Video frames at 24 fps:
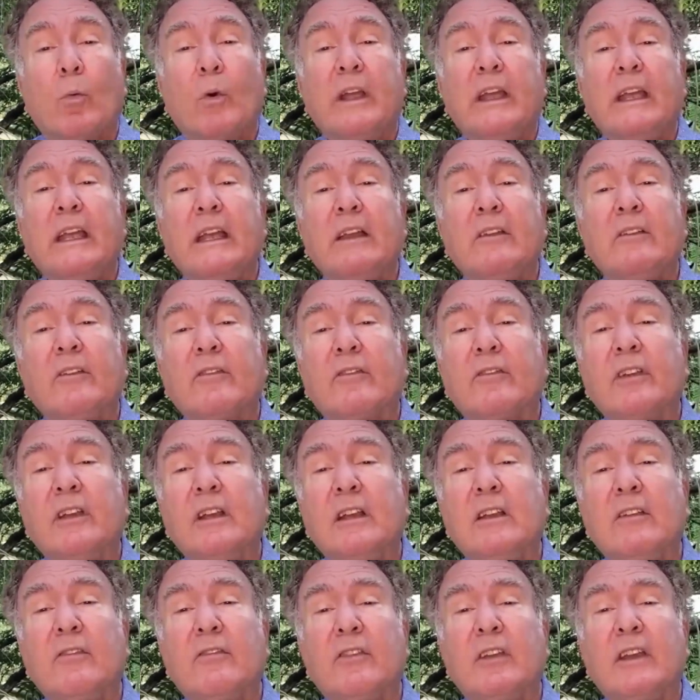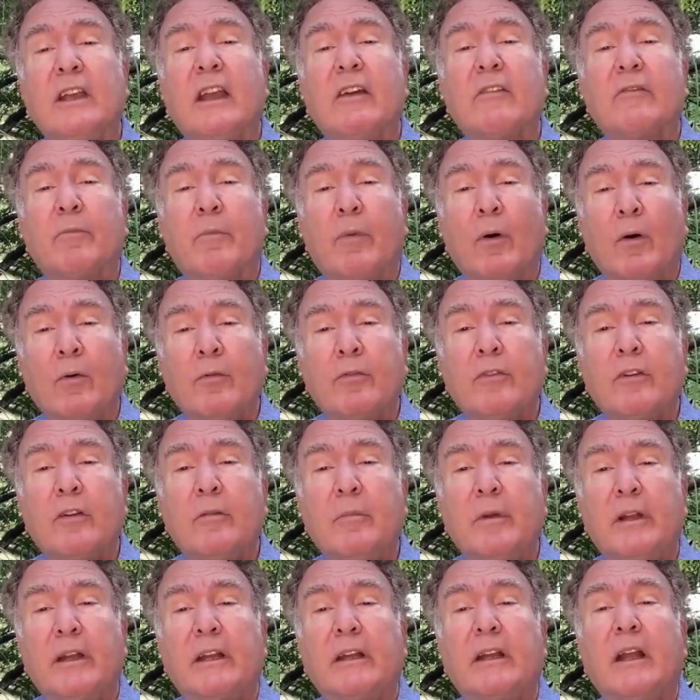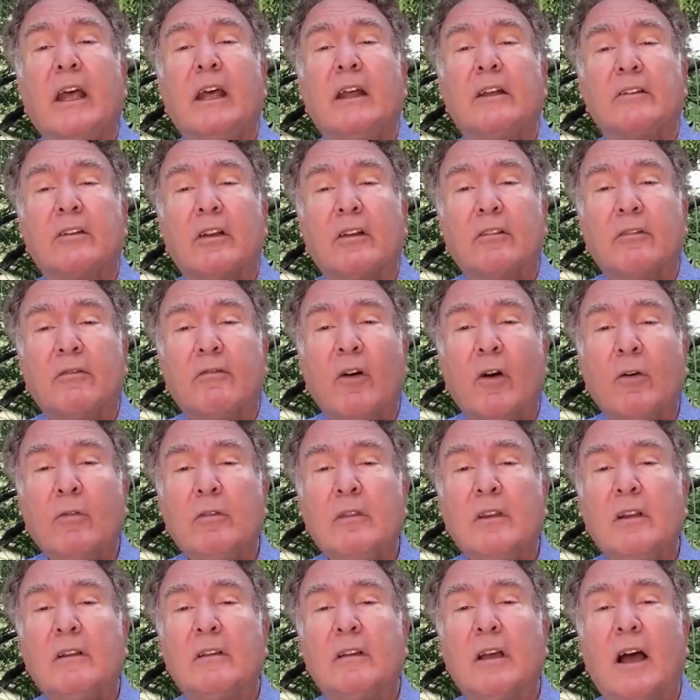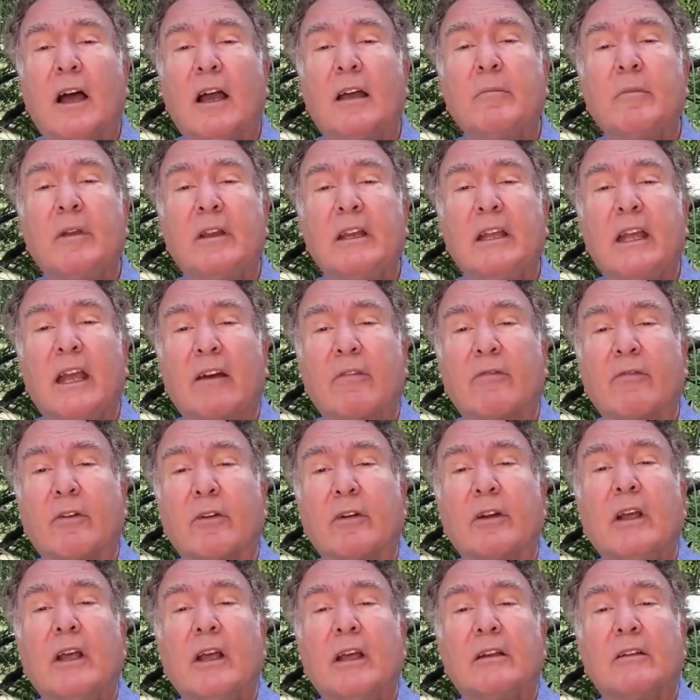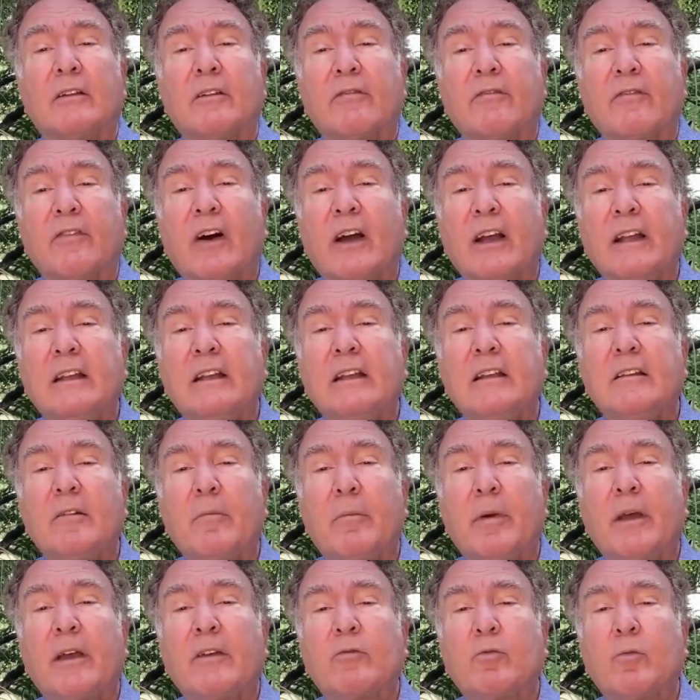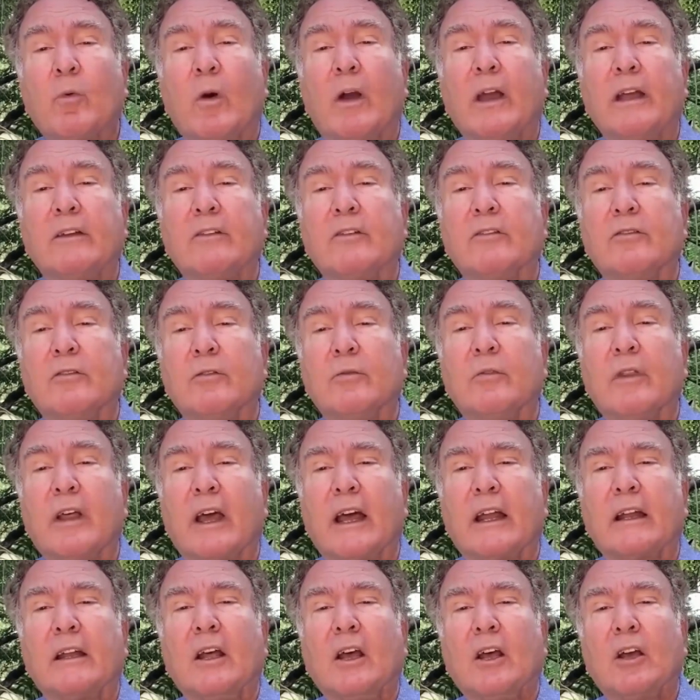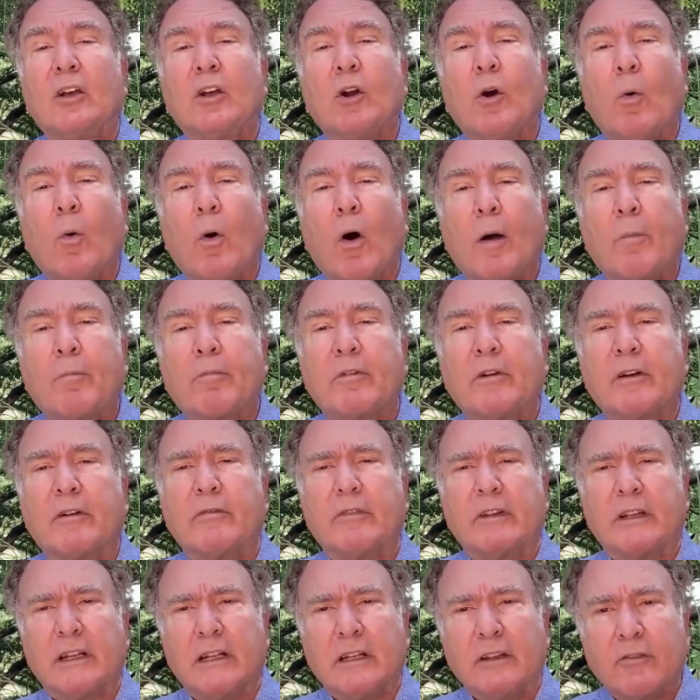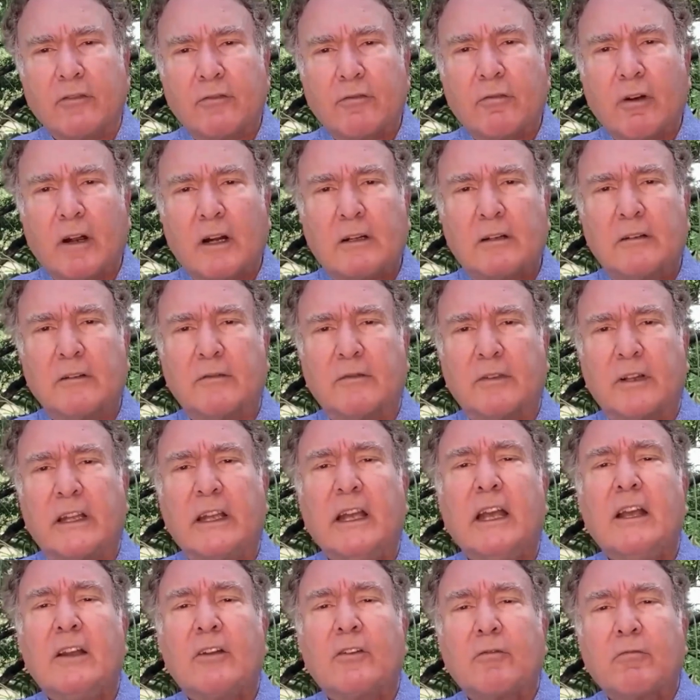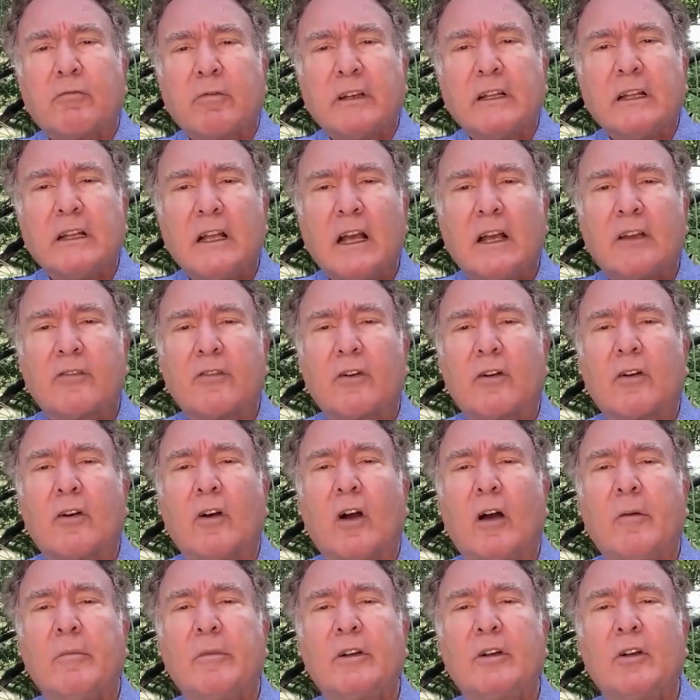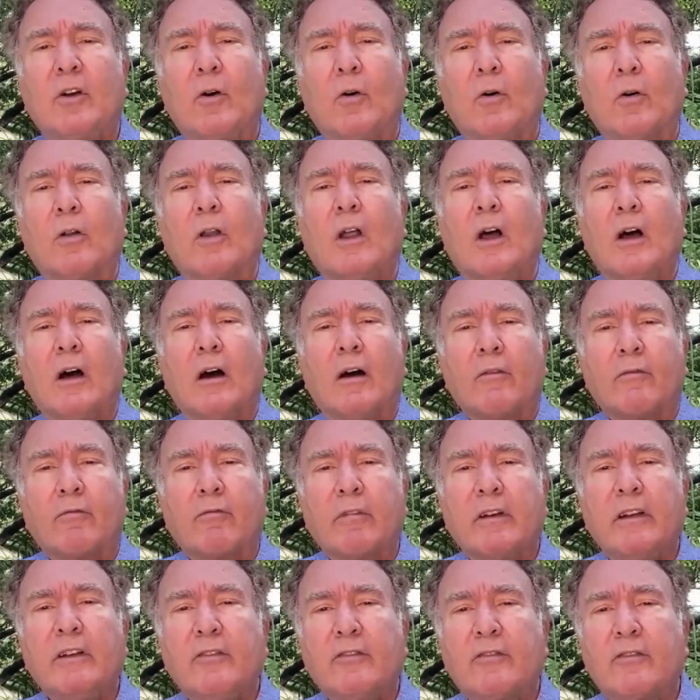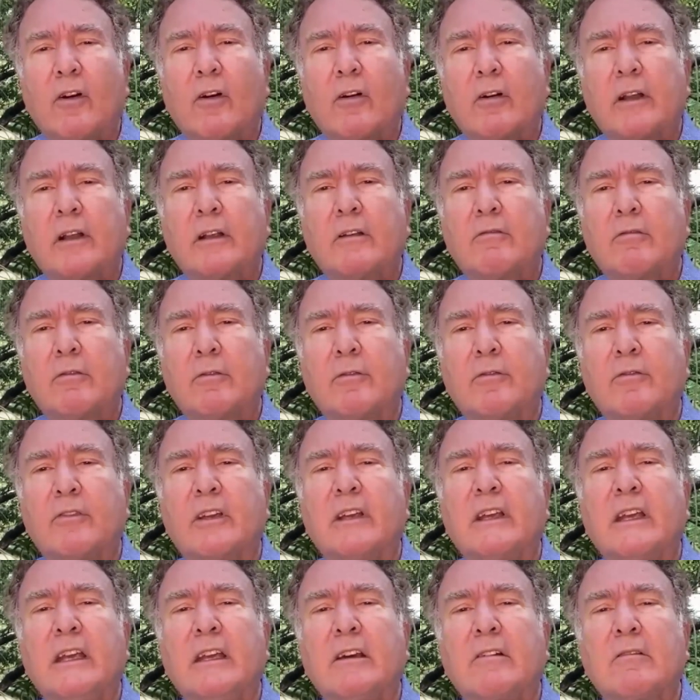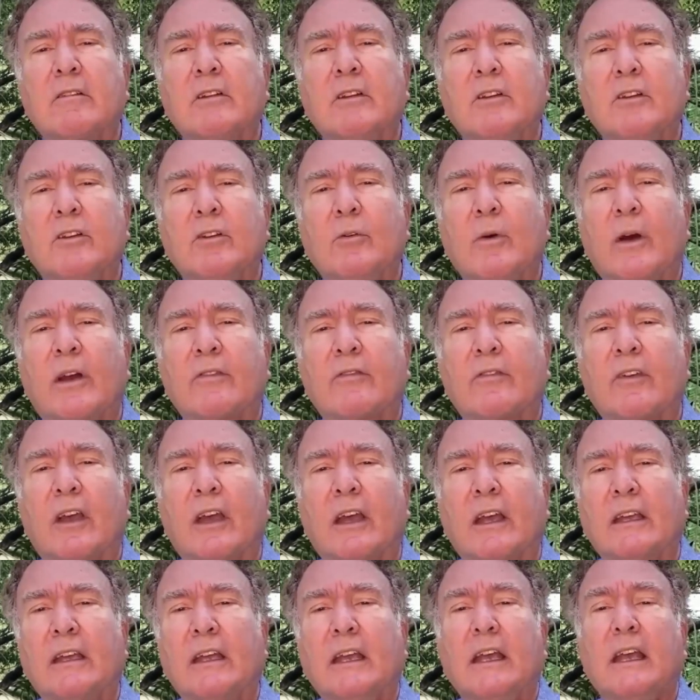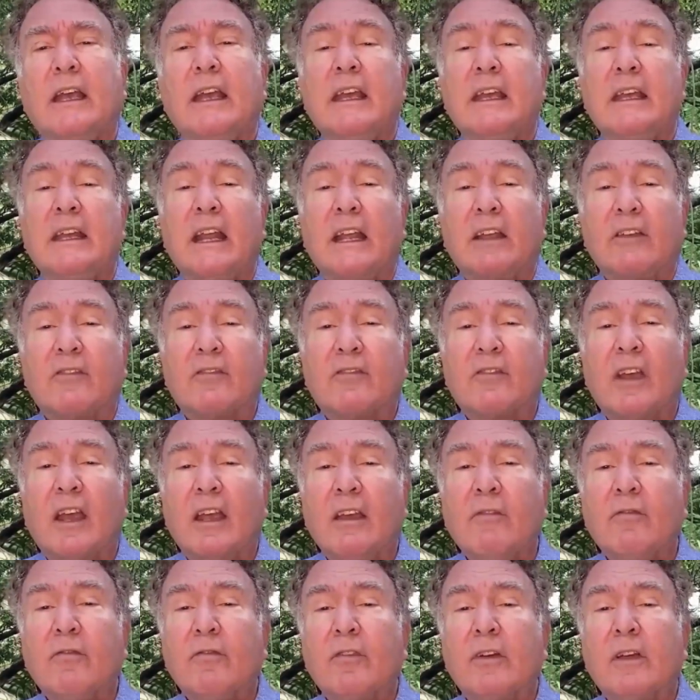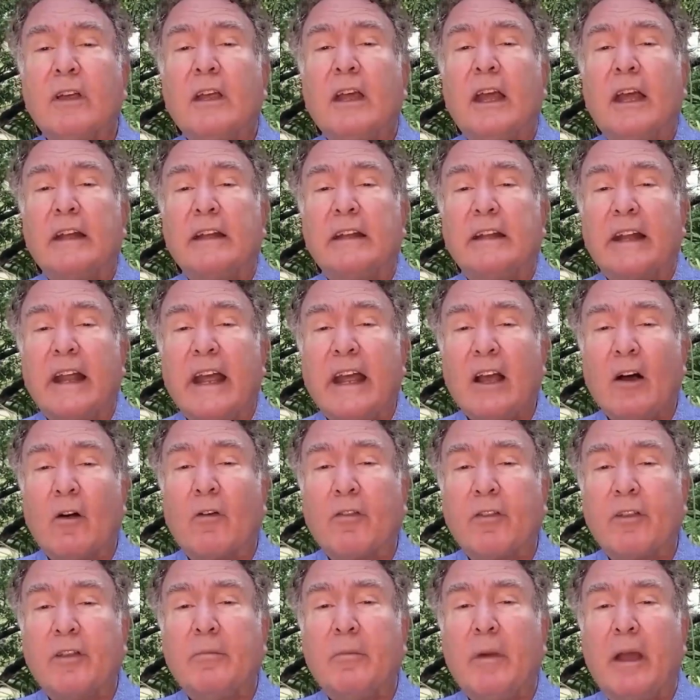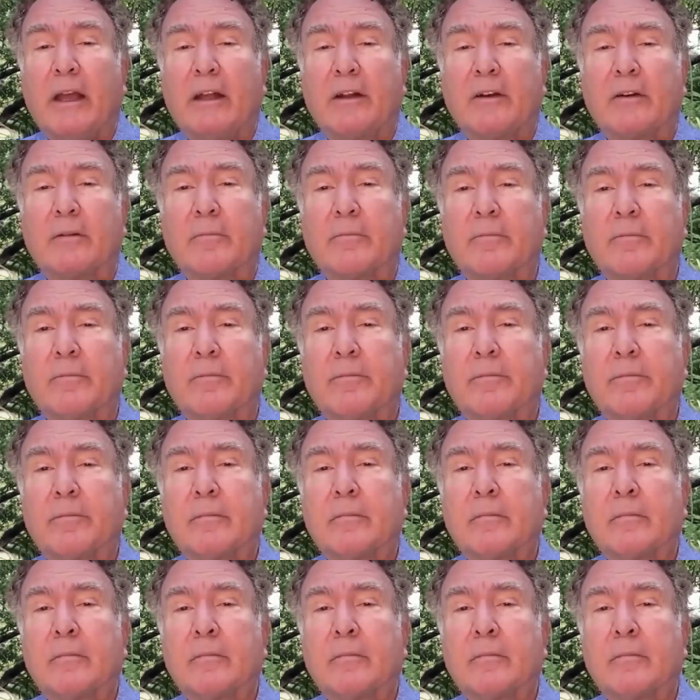We and the CDC have both committed to devote the time and the effort to finding the best way to do that cooperatively, constructively, to realize our common goal of restarting cruising here in the USA in a safe and in a healthy manner.